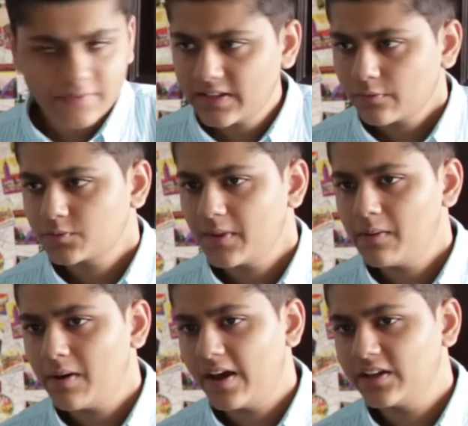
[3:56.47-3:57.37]
everything was
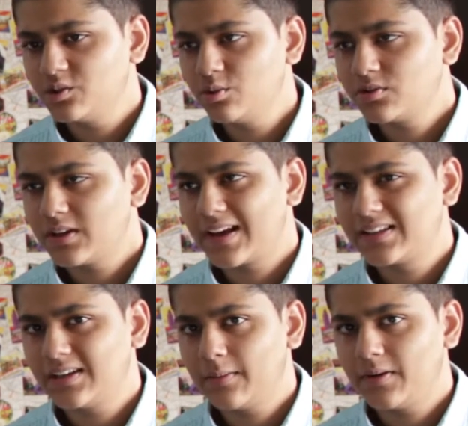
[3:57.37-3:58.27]
made by ASUS
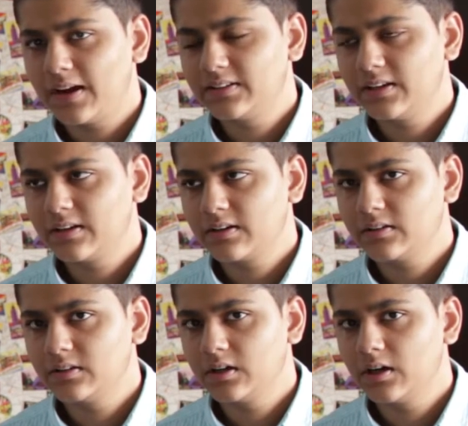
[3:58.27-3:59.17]
except I think
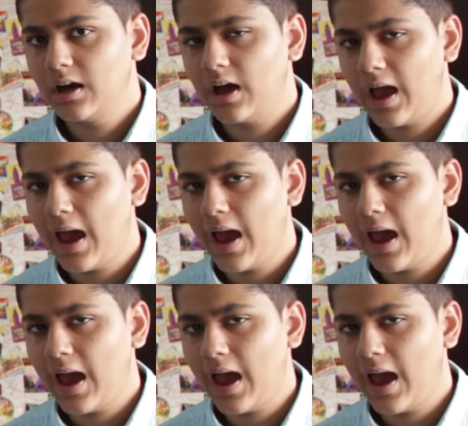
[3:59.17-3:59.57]
the